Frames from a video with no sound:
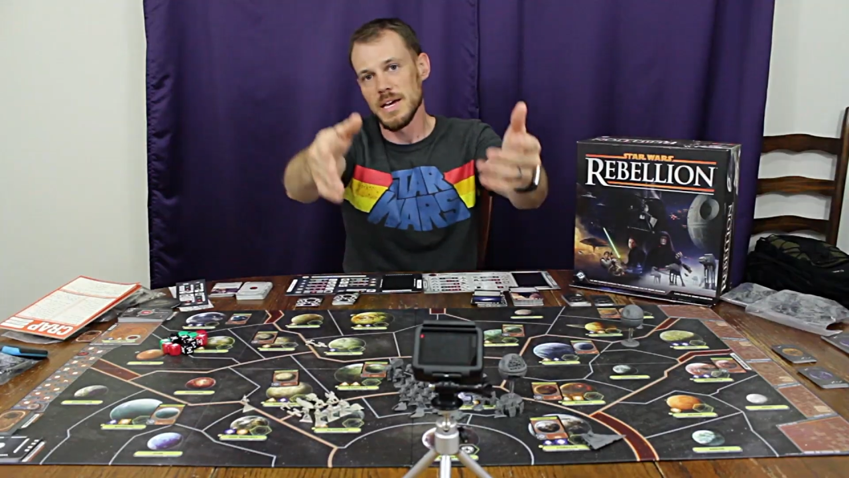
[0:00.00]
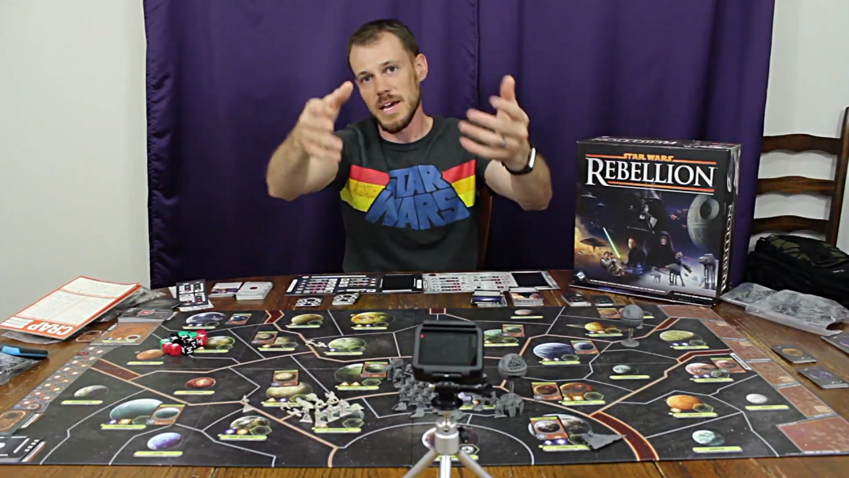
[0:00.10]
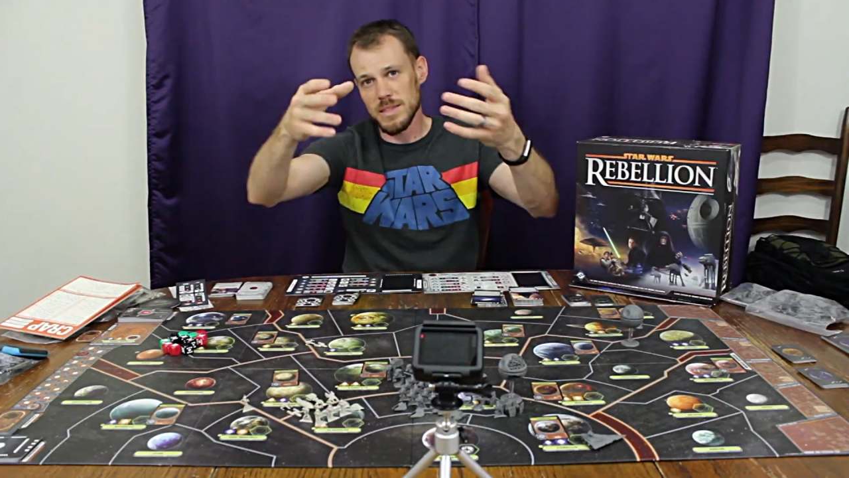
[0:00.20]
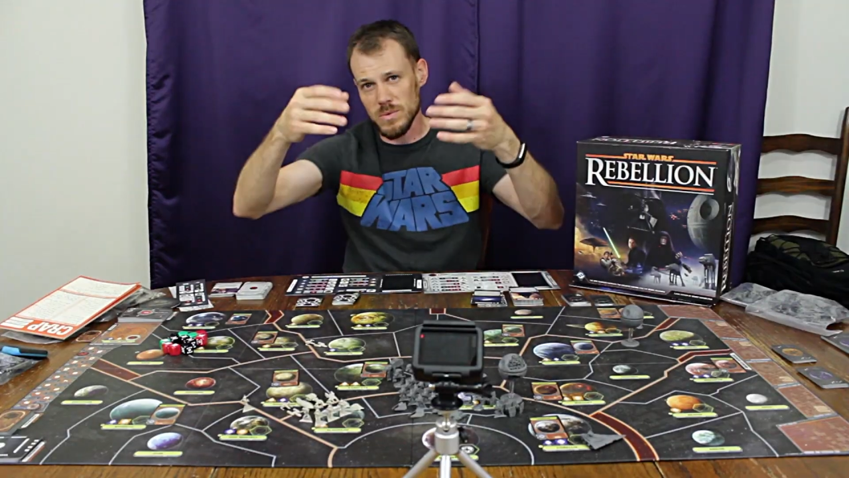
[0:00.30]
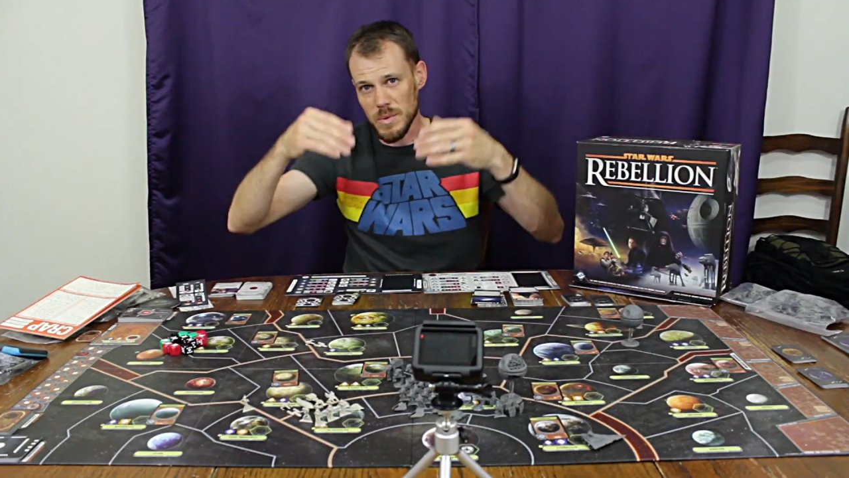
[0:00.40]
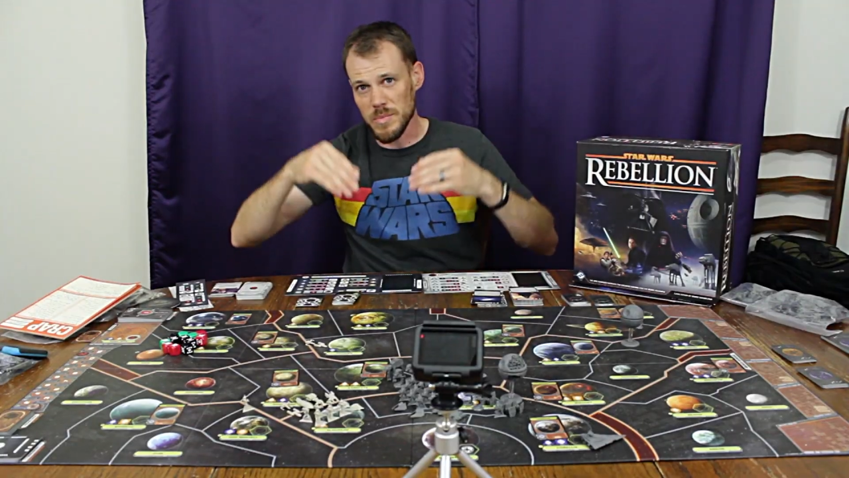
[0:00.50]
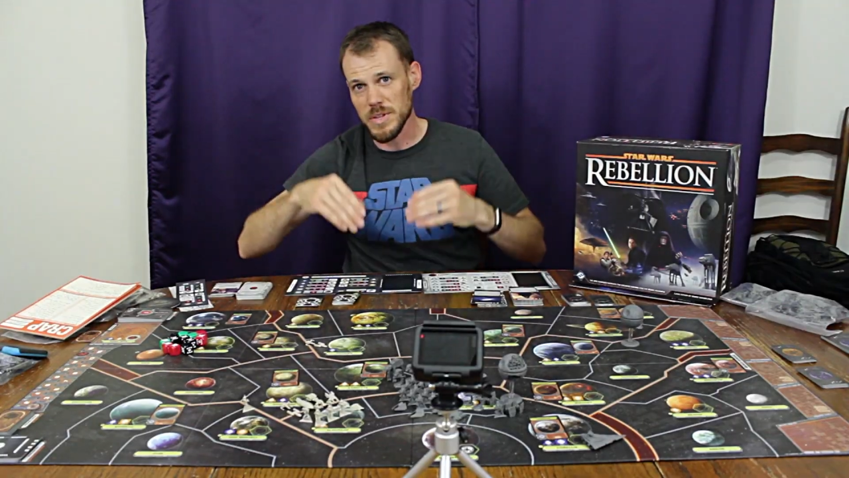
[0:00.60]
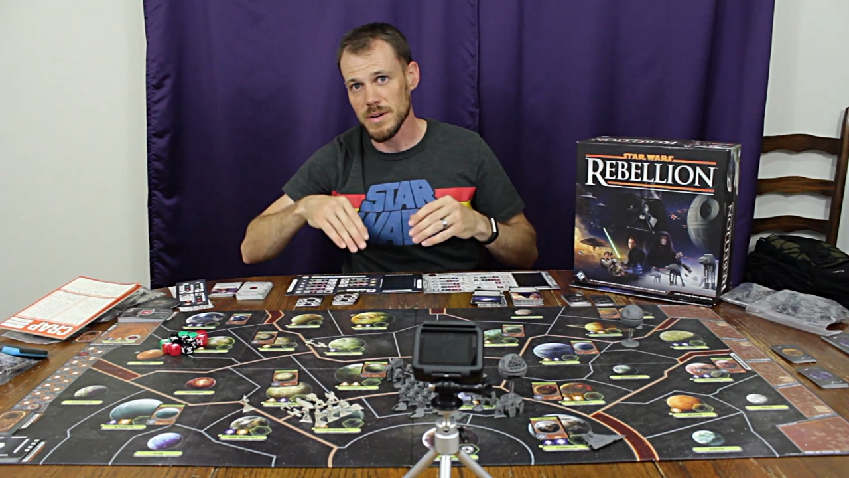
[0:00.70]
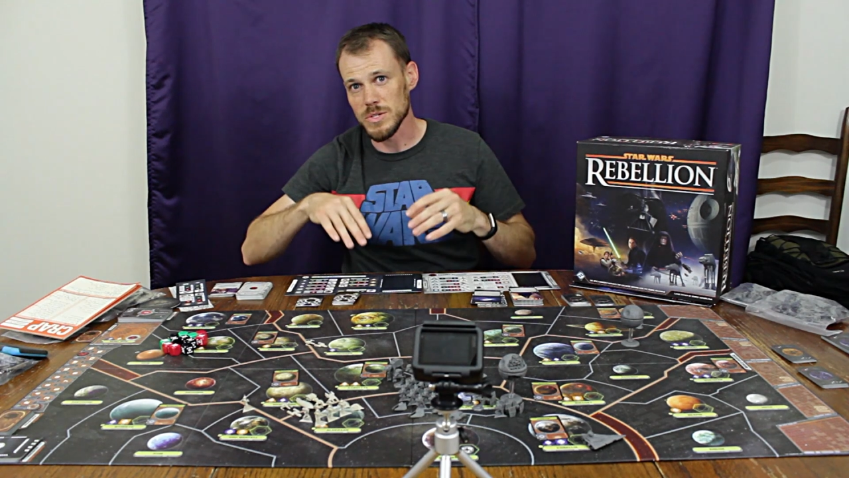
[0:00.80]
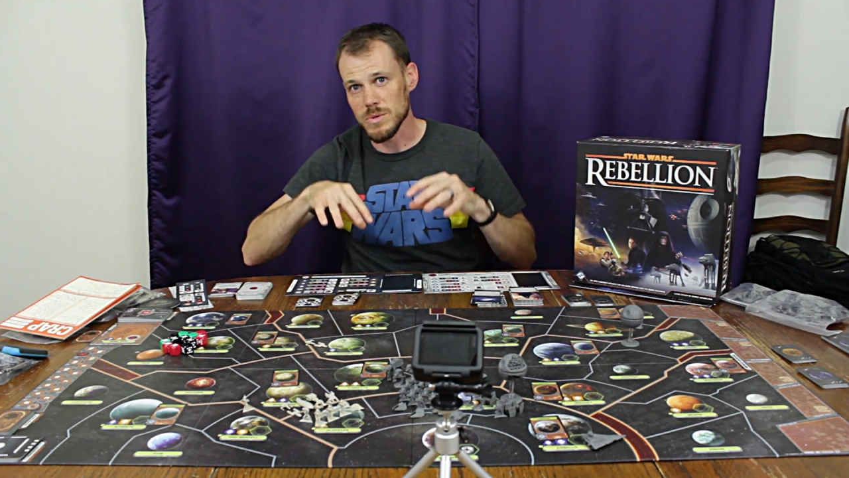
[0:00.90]
and the Rebel
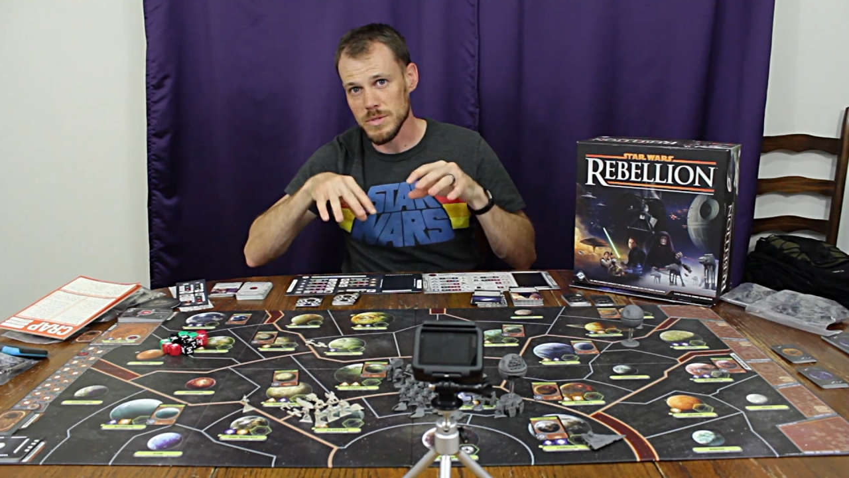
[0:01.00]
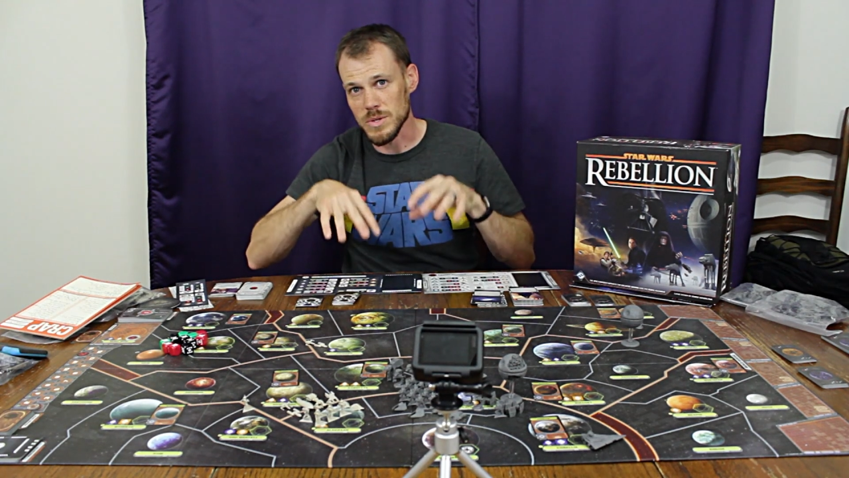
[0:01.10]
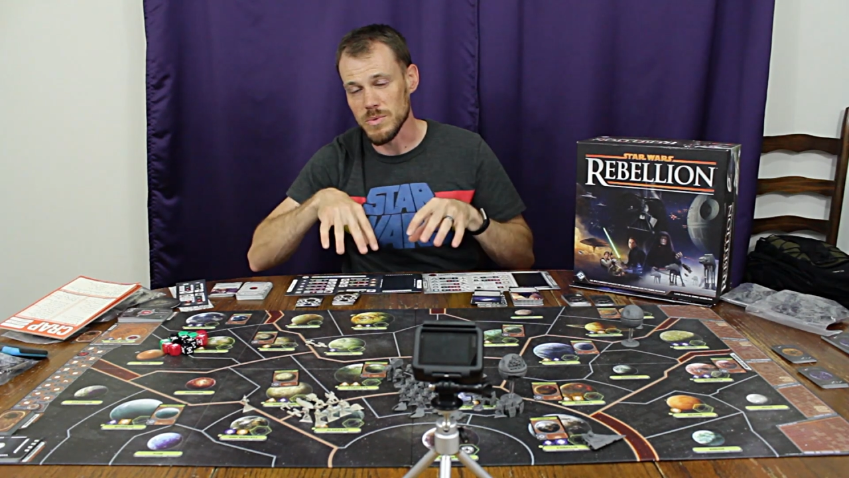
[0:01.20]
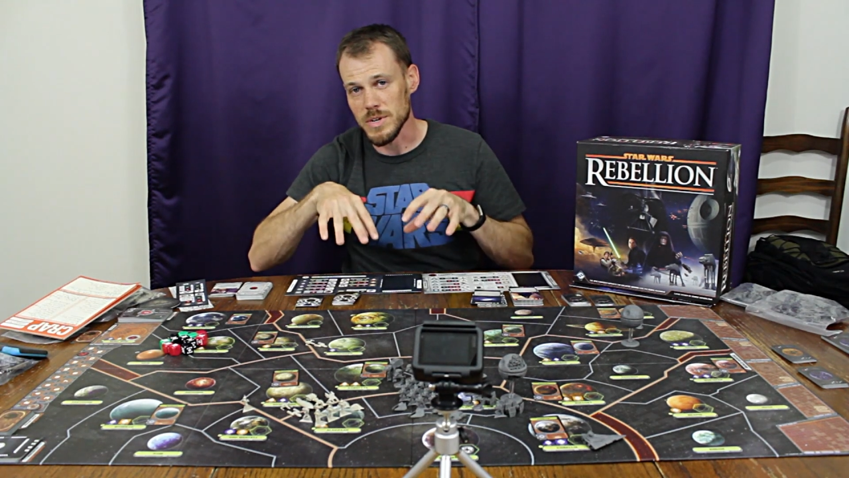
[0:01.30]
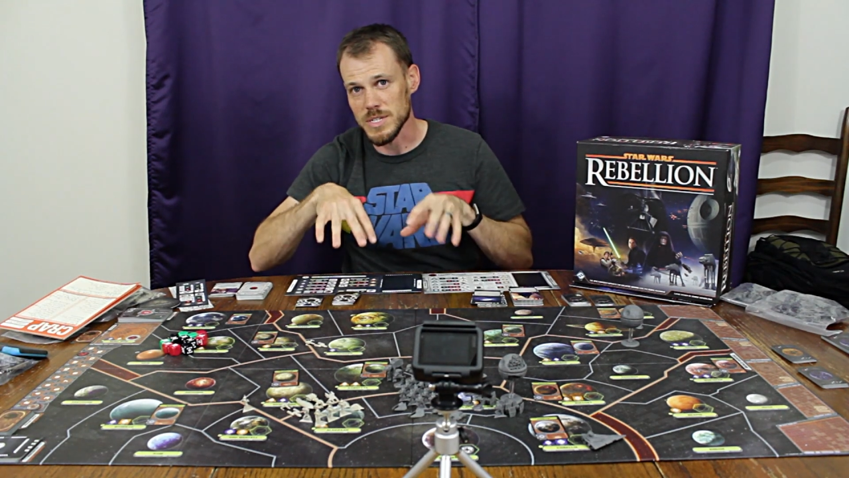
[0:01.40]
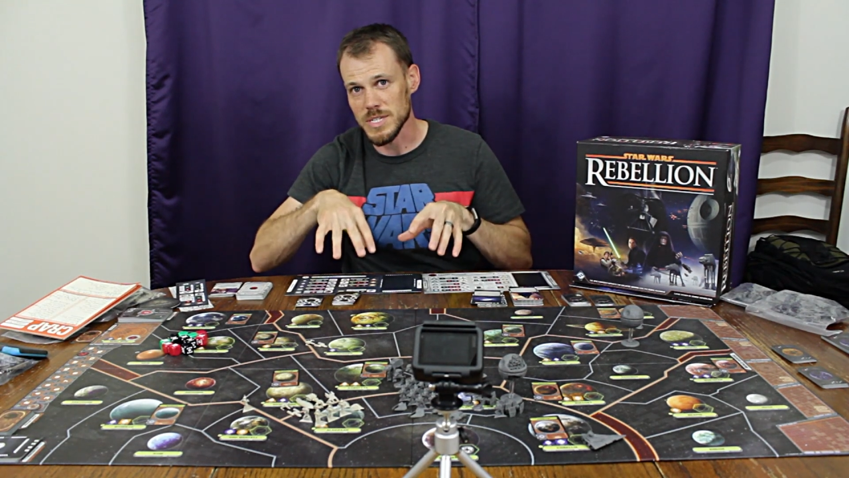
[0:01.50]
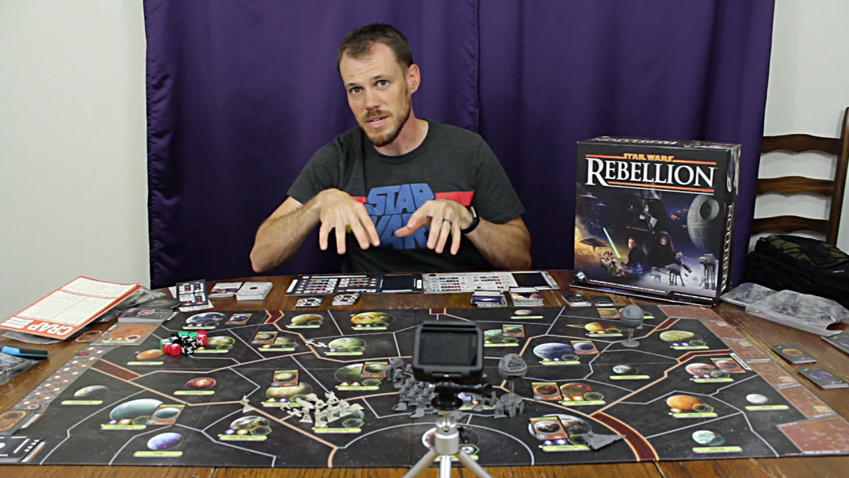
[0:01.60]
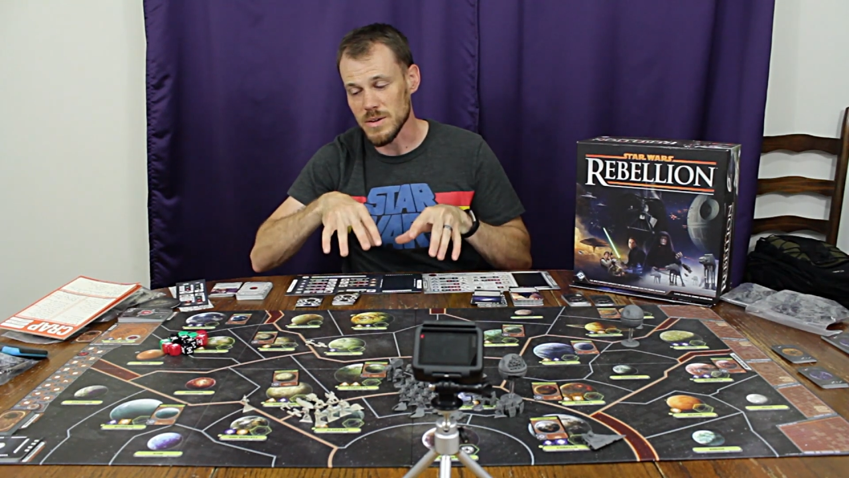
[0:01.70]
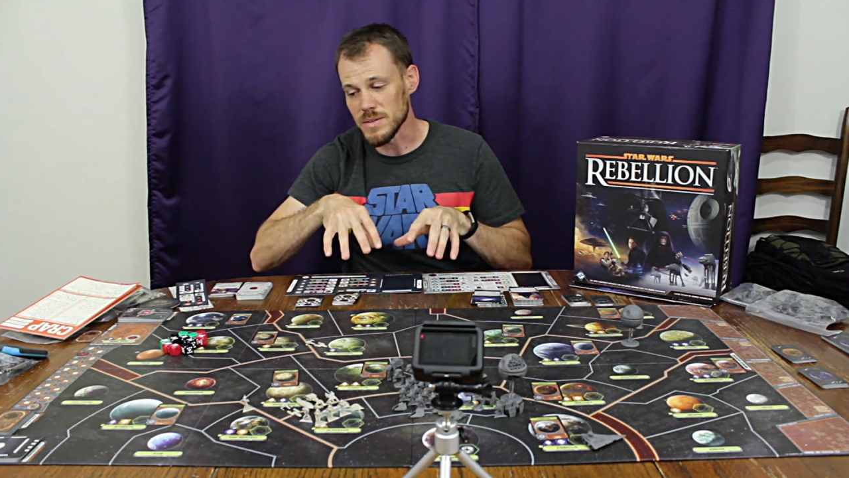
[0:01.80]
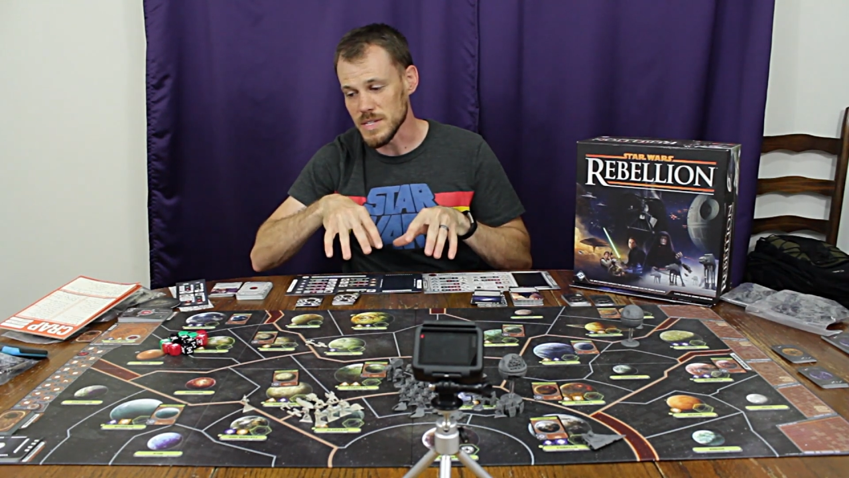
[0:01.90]
players are always going to want to
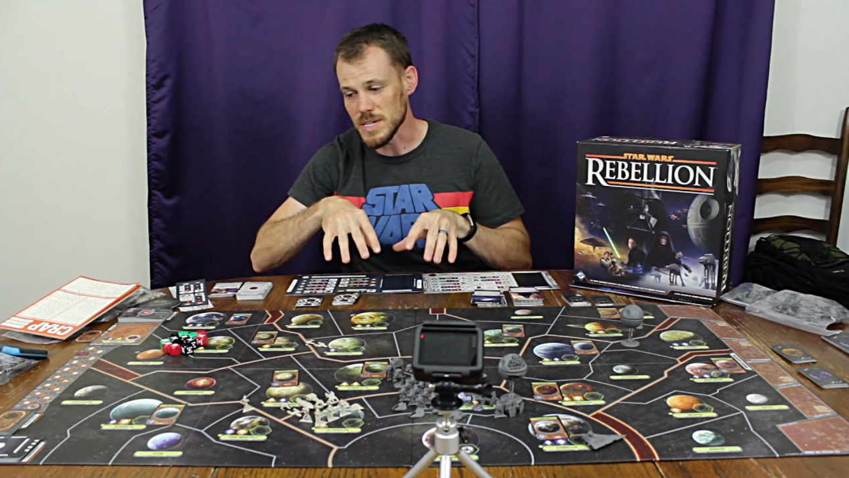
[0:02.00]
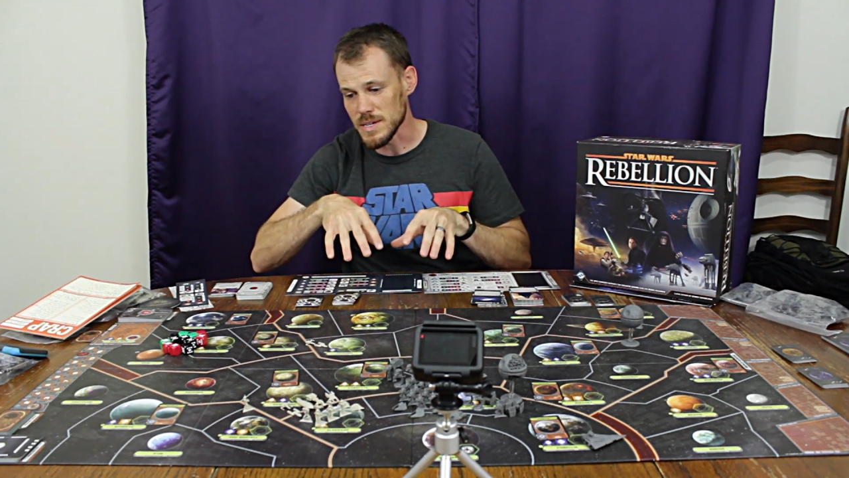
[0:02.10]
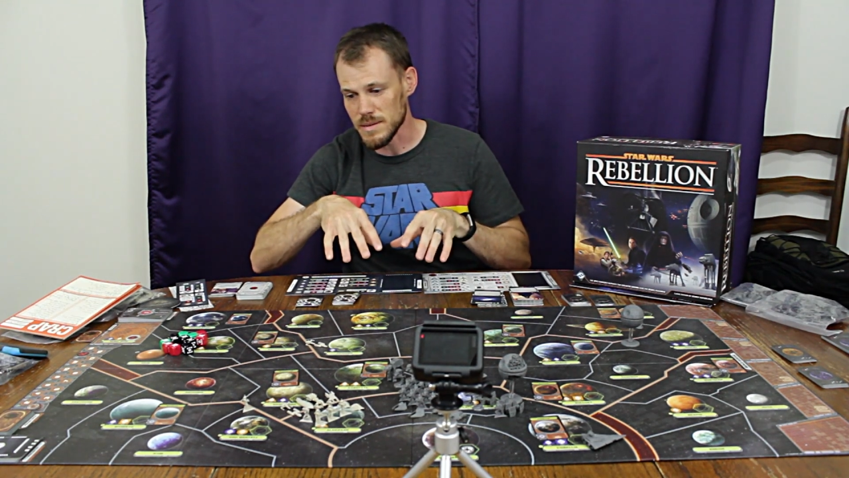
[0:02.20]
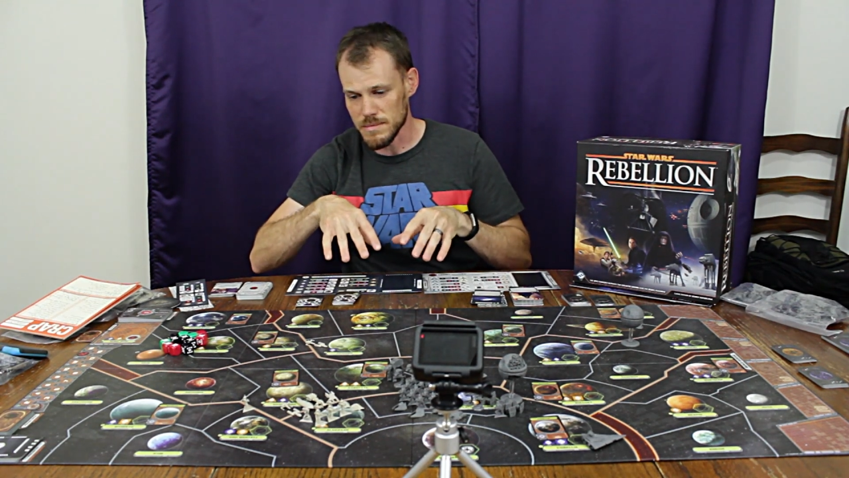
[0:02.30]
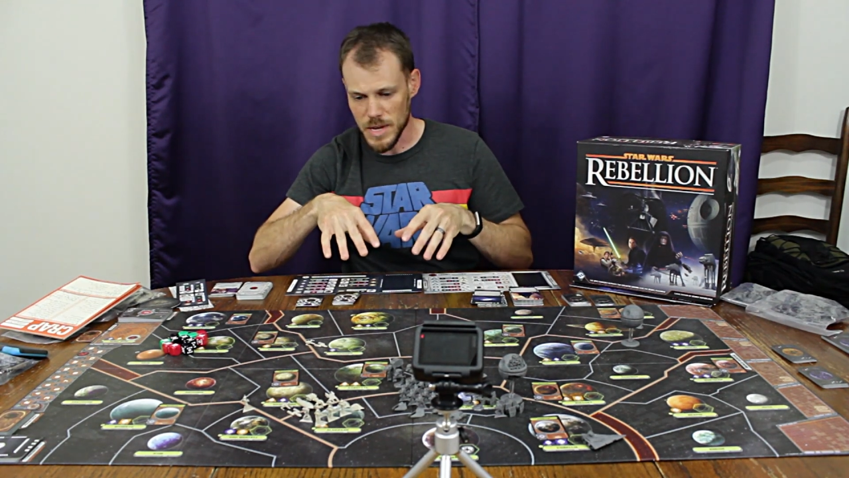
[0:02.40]
sit on the